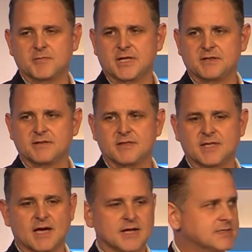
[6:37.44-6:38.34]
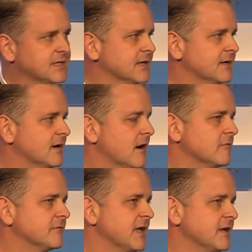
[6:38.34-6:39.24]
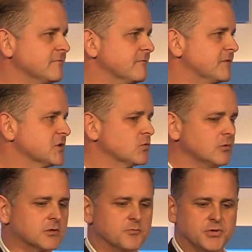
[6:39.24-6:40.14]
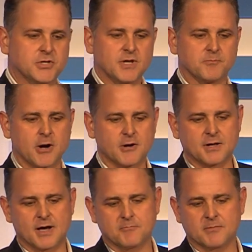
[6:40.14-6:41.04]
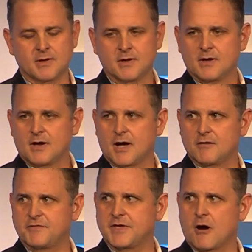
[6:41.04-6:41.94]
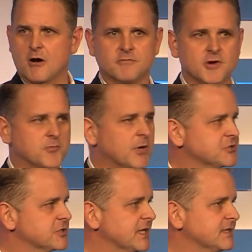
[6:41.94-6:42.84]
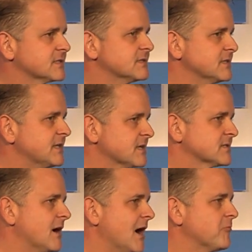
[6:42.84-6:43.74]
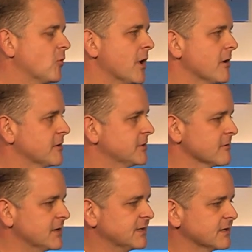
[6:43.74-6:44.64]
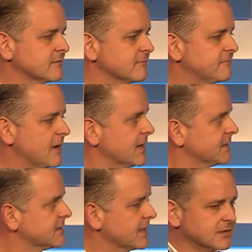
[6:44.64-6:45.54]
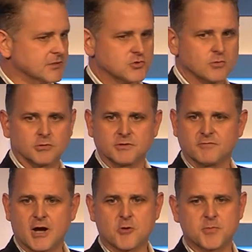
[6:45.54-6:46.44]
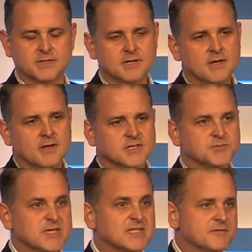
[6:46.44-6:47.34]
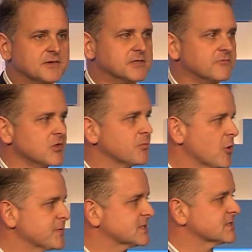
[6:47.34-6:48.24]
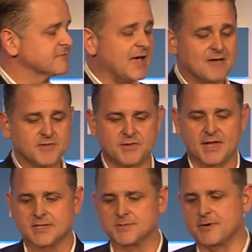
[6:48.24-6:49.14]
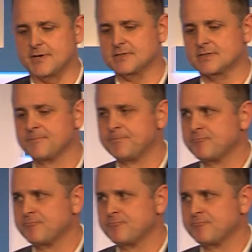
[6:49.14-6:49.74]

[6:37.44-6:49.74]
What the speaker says: in the idea of a visual computing paradigm, VR very much is the desktop where you're in a confined and controlled environment specifically for the purposes of having that experience.